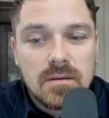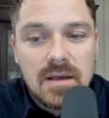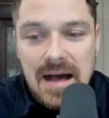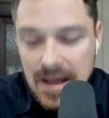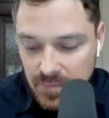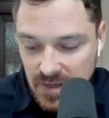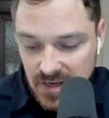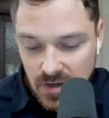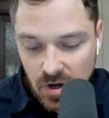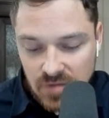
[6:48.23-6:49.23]
I'm
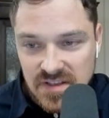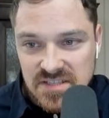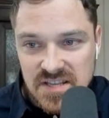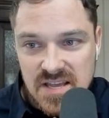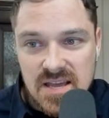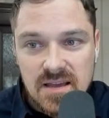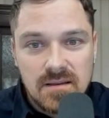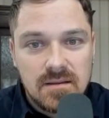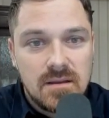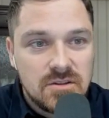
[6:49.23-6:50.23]
gonna obviously
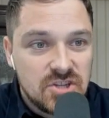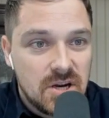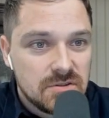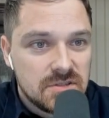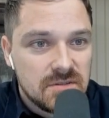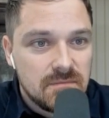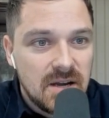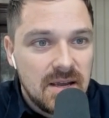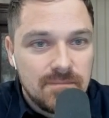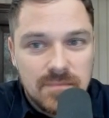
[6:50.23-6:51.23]
charge you some
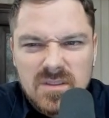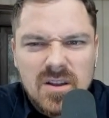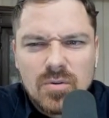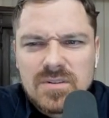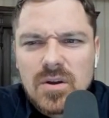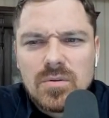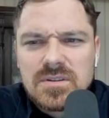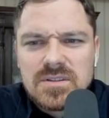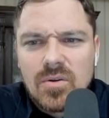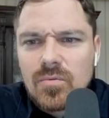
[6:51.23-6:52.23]
money.
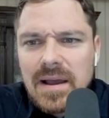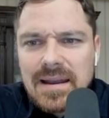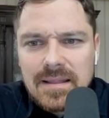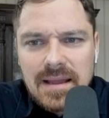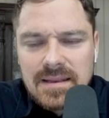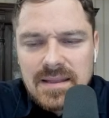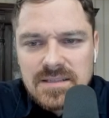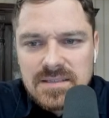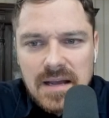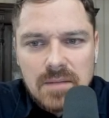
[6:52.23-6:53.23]
Don't write it like
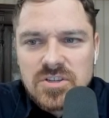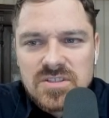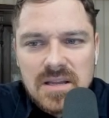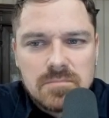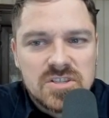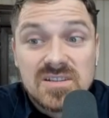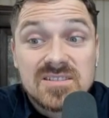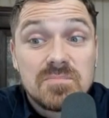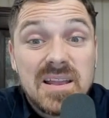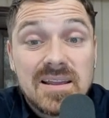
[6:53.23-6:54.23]
this. I'm just
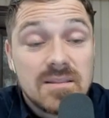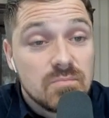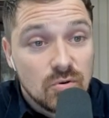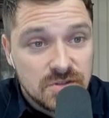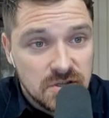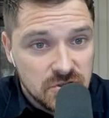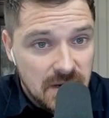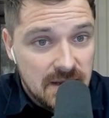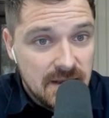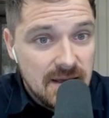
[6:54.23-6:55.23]
explaining the process,
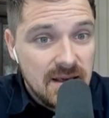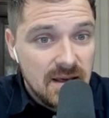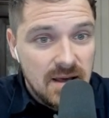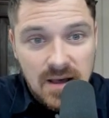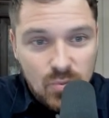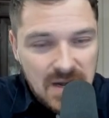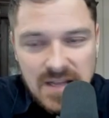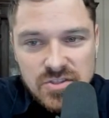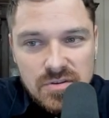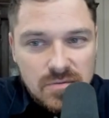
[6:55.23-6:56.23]
right? We
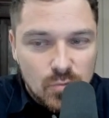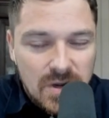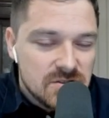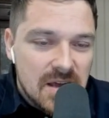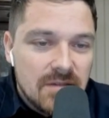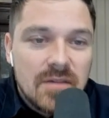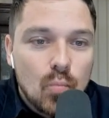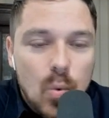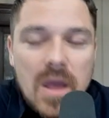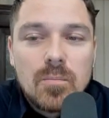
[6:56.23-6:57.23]
need to have a
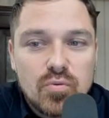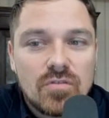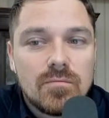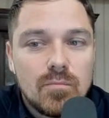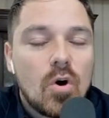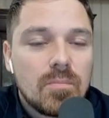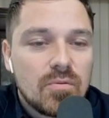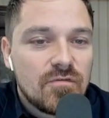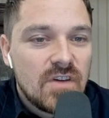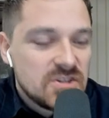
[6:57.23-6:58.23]
way more
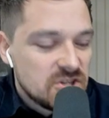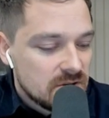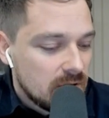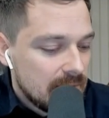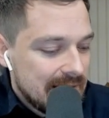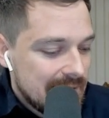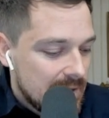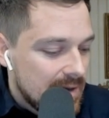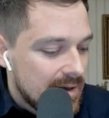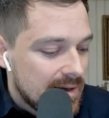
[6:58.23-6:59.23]
professional
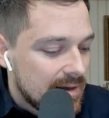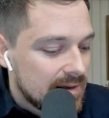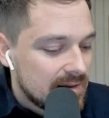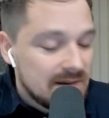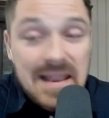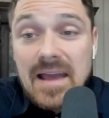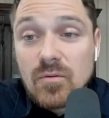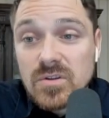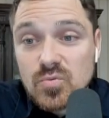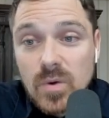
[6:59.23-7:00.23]

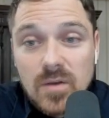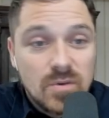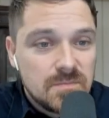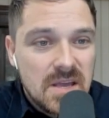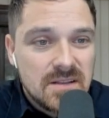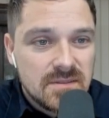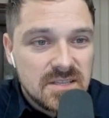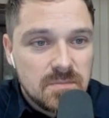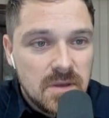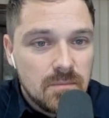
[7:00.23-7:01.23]
language when we speak to
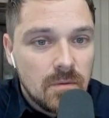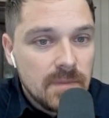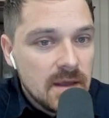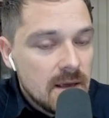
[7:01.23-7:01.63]
these people.